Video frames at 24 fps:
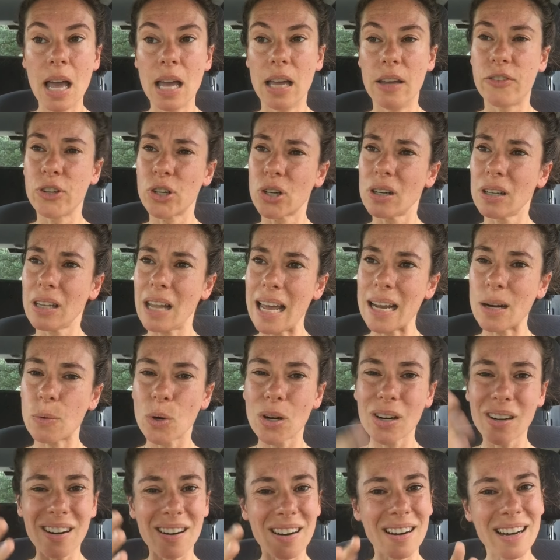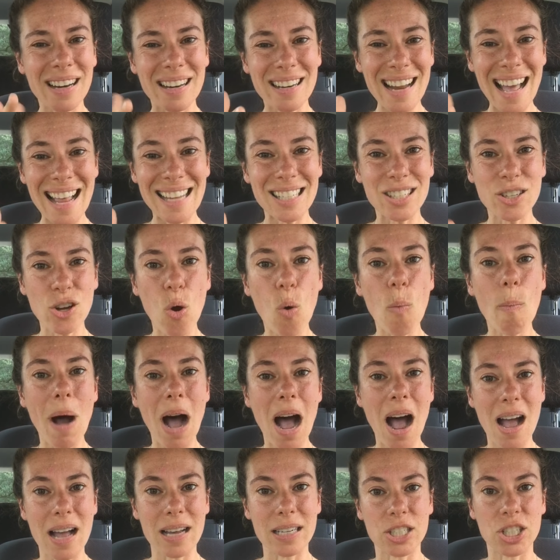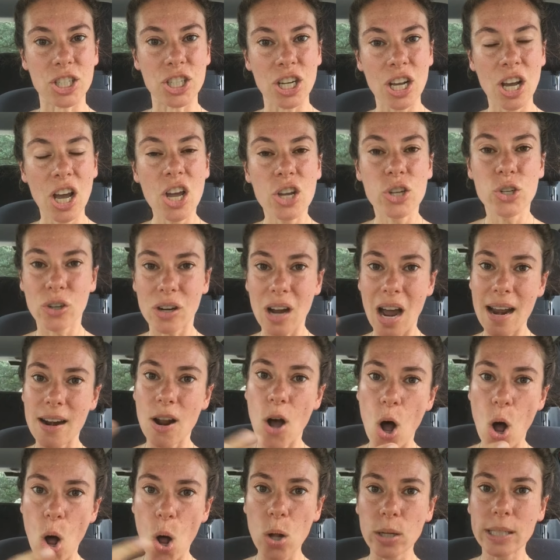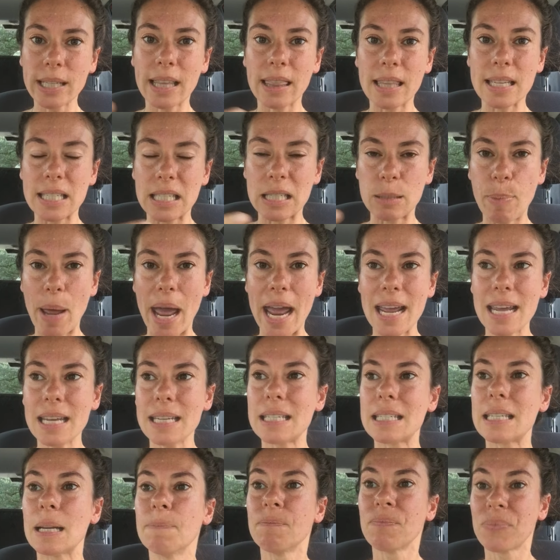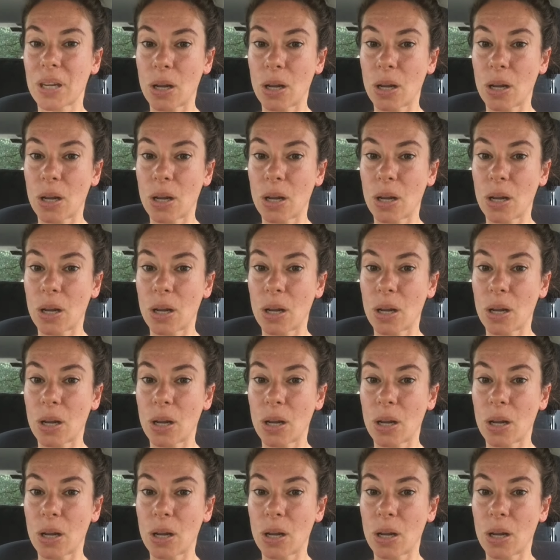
If you're a light worker, not so much. You're kind of holding the space.